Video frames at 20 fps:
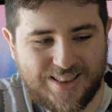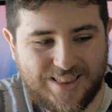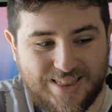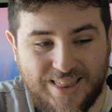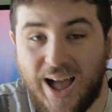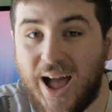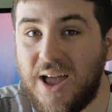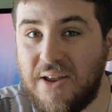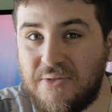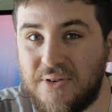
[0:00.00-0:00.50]

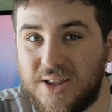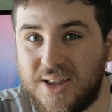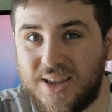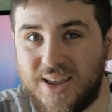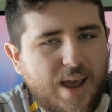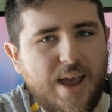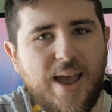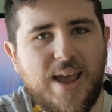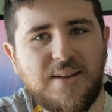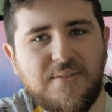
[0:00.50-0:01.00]
tiring
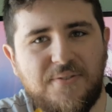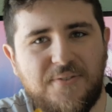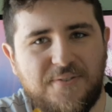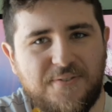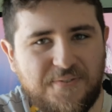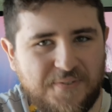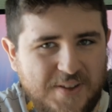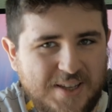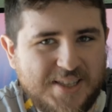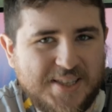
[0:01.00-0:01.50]
and
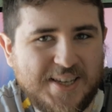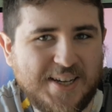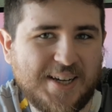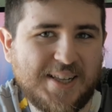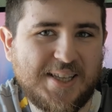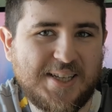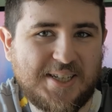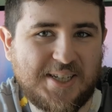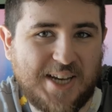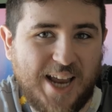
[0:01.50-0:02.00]

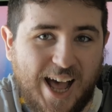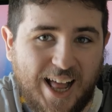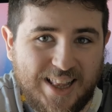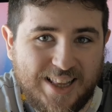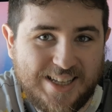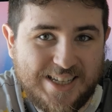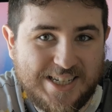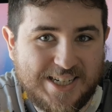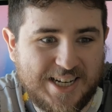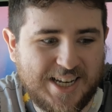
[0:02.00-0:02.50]
physically
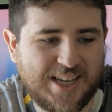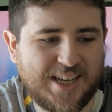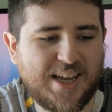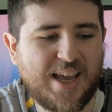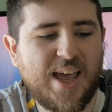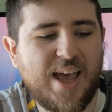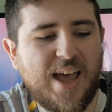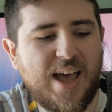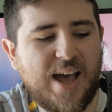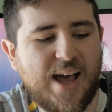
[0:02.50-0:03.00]

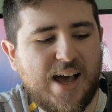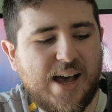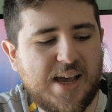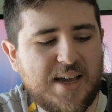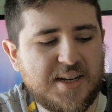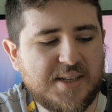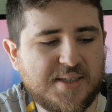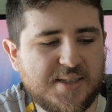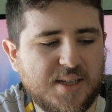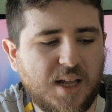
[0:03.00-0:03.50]
challenging.
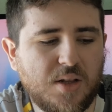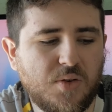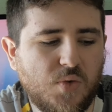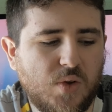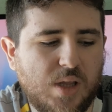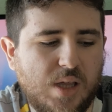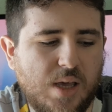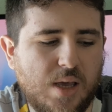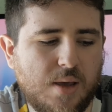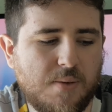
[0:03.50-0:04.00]
It's not
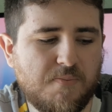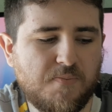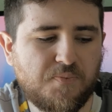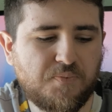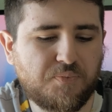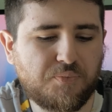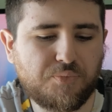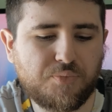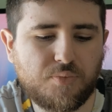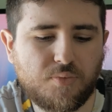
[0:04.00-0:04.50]

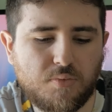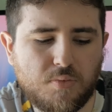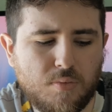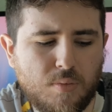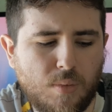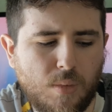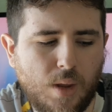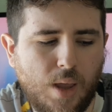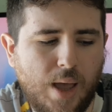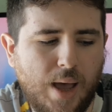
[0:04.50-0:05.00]
really,
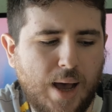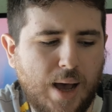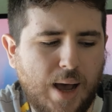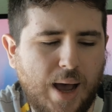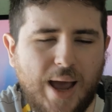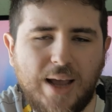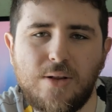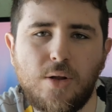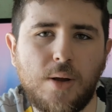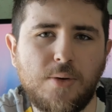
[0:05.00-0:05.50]

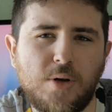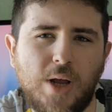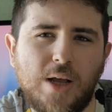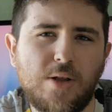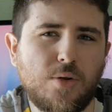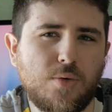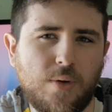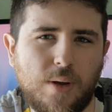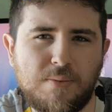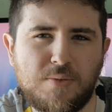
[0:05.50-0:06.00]

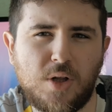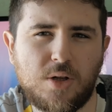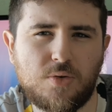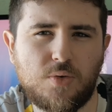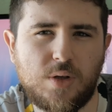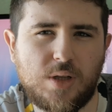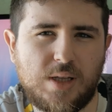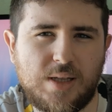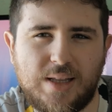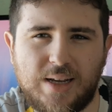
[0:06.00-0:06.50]
I'm not
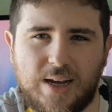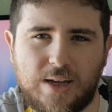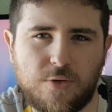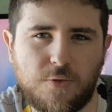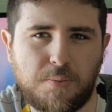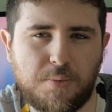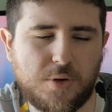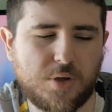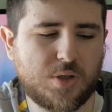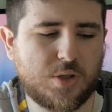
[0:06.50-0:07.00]
really the kind
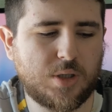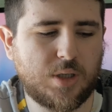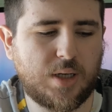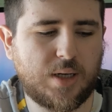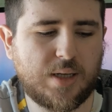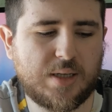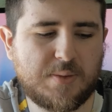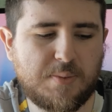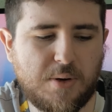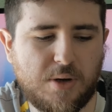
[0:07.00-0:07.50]
of person
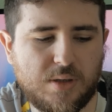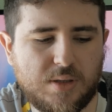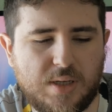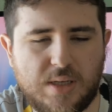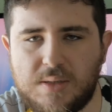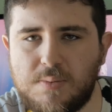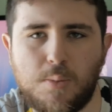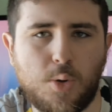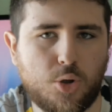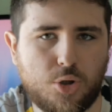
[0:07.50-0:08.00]
that
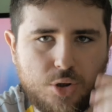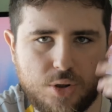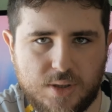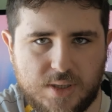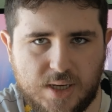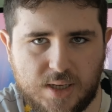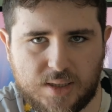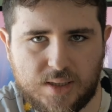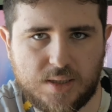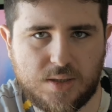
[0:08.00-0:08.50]
experiences motion
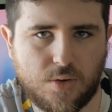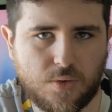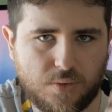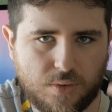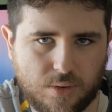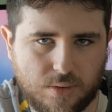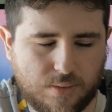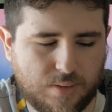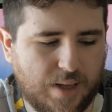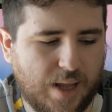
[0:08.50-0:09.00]
sickness
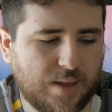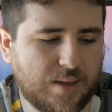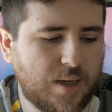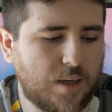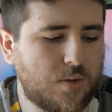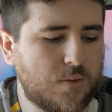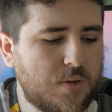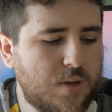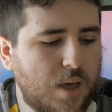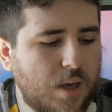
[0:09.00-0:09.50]
or that
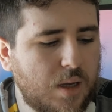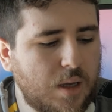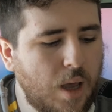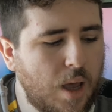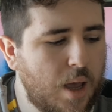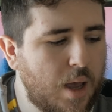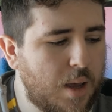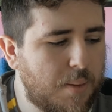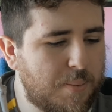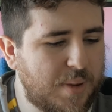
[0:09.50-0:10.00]
kind of thing,
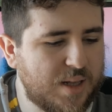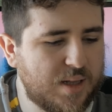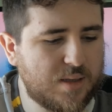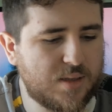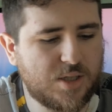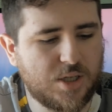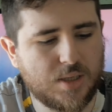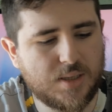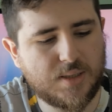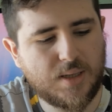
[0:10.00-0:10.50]
but
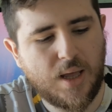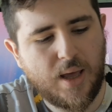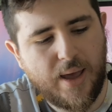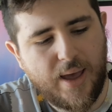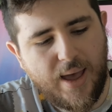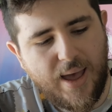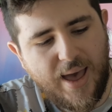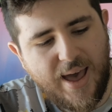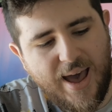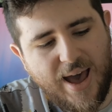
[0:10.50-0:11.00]
just
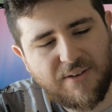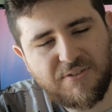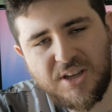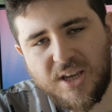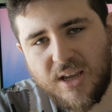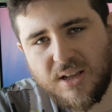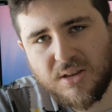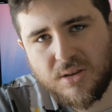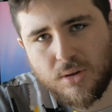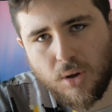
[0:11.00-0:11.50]

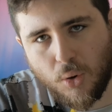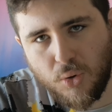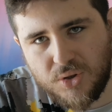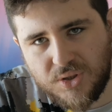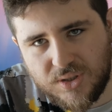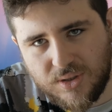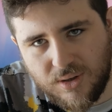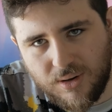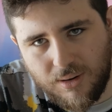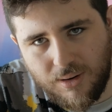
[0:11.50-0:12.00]
having a
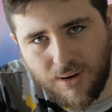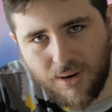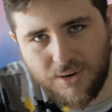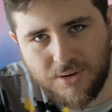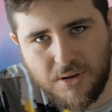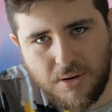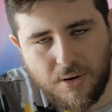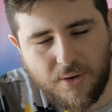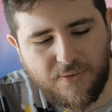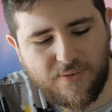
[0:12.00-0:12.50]
toaster on
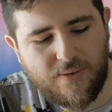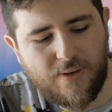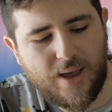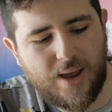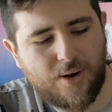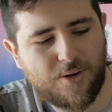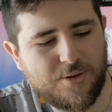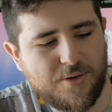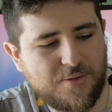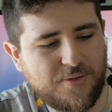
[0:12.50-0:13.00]

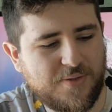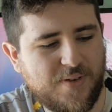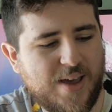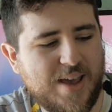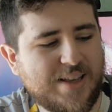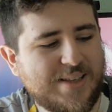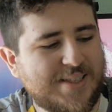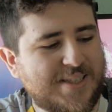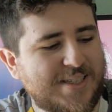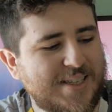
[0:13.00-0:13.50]
your
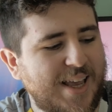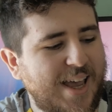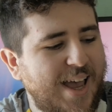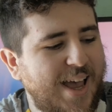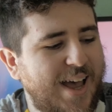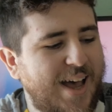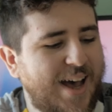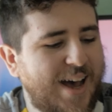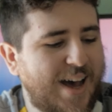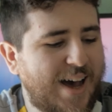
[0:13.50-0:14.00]
face,
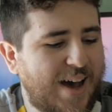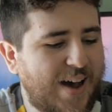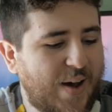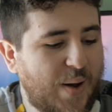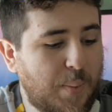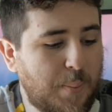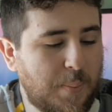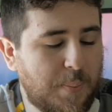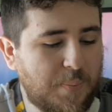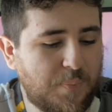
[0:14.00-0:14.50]

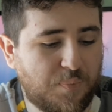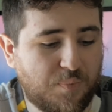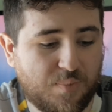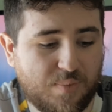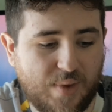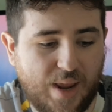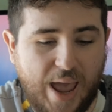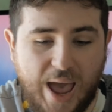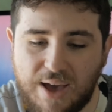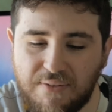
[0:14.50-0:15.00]

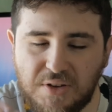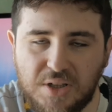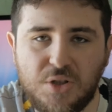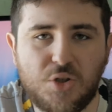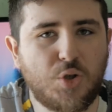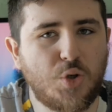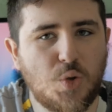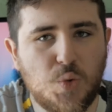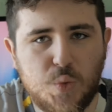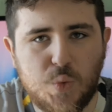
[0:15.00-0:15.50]
having
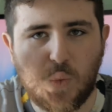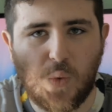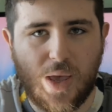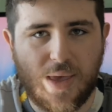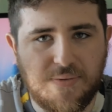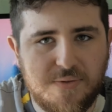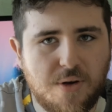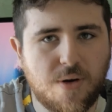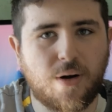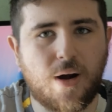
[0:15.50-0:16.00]
to
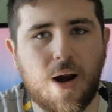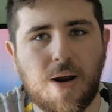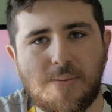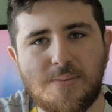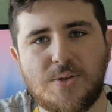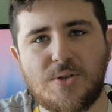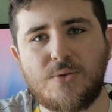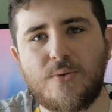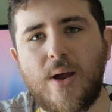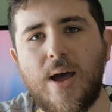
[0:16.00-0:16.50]
wave your
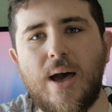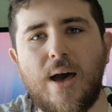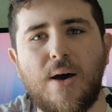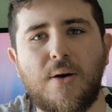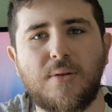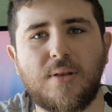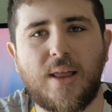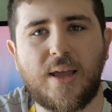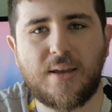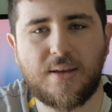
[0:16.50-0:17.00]
arms
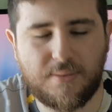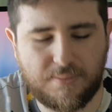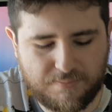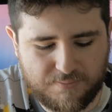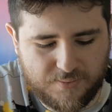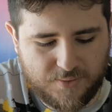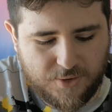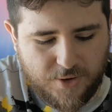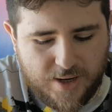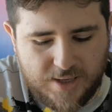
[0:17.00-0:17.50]
around like a
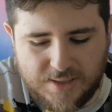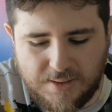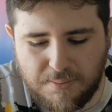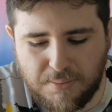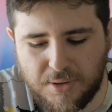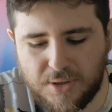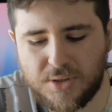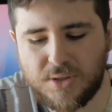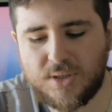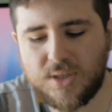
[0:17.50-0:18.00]
crazy
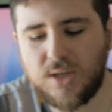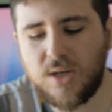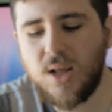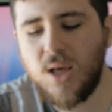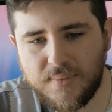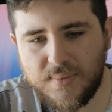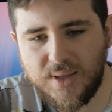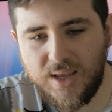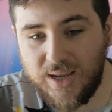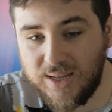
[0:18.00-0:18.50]
person,
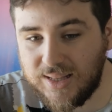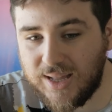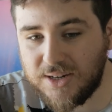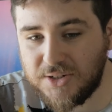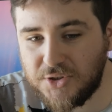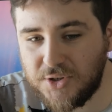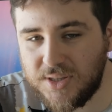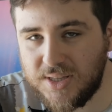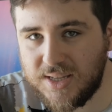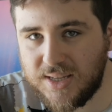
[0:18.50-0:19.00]
it
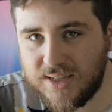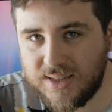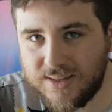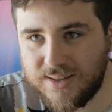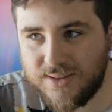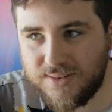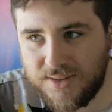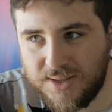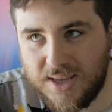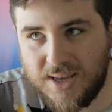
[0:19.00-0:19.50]

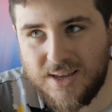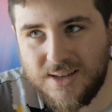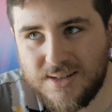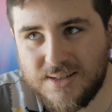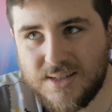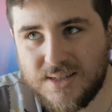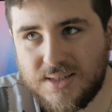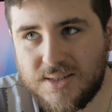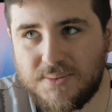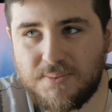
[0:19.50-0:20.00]
actually
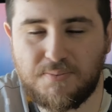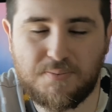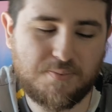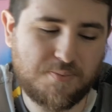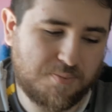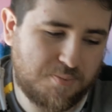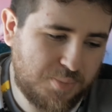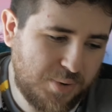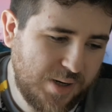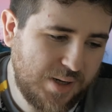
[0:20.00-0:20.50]
is
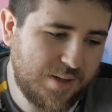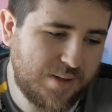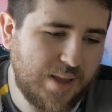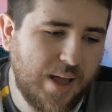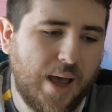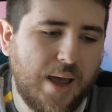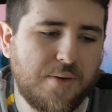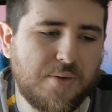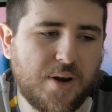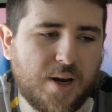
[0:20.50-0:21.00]
pretty
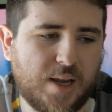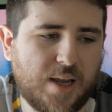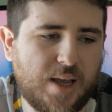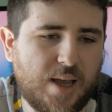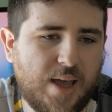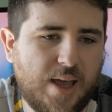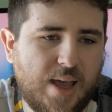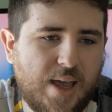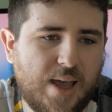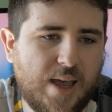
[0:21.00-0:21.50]

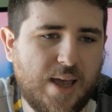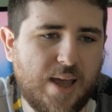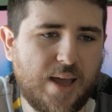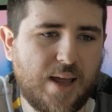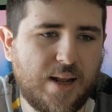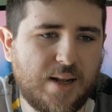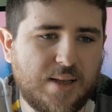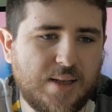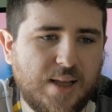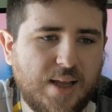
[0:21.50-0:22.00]
tiring,
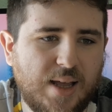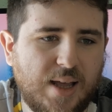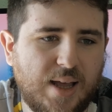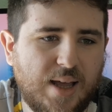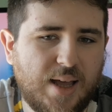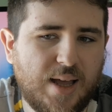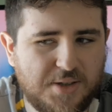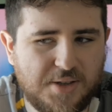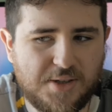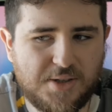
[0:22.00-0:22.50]
and
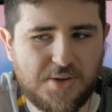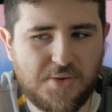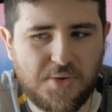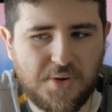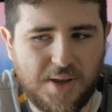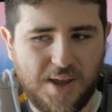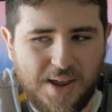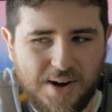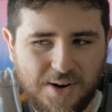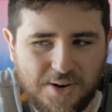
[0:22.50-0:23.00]
you
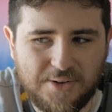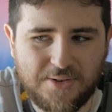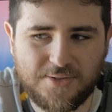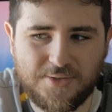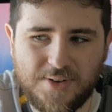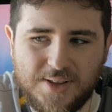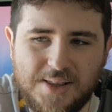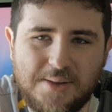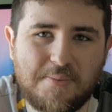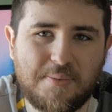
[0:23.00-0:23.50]
cannot
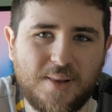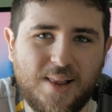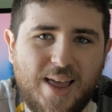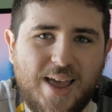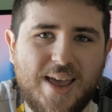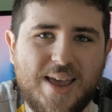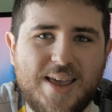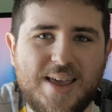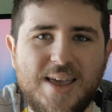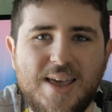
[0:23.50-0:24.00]
really
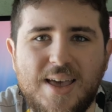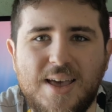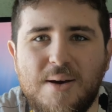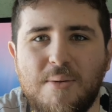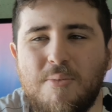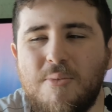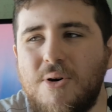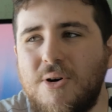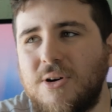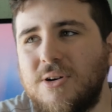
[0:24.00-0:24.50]
play
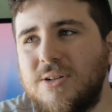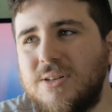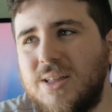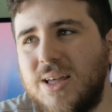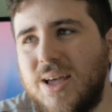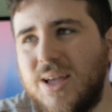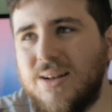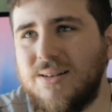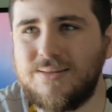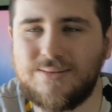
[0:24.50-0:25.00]
more
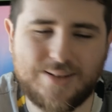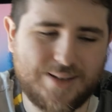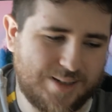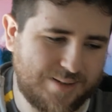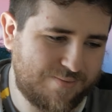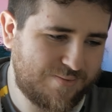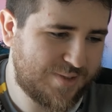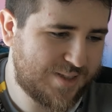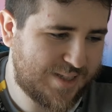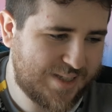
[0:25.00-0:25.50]

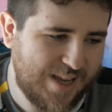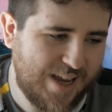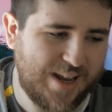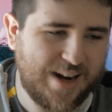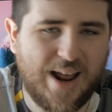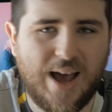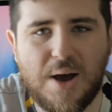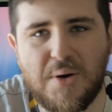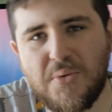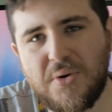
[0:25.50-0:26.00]
than, say,
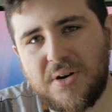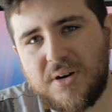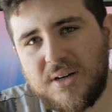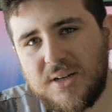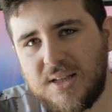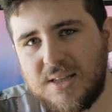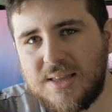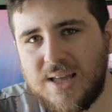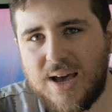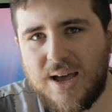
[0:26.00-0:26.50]
an hour
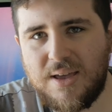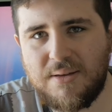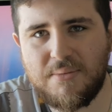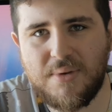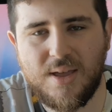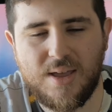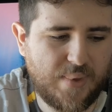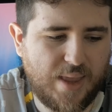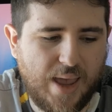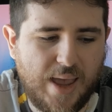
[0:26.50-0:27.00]
at a
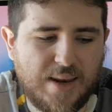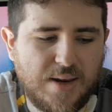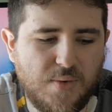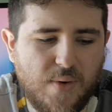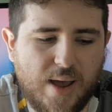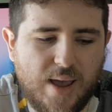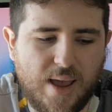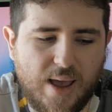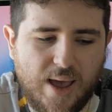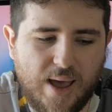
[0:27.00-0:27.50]
time.
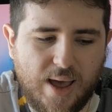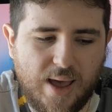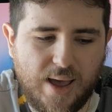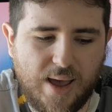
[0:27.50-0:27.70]
Anyway,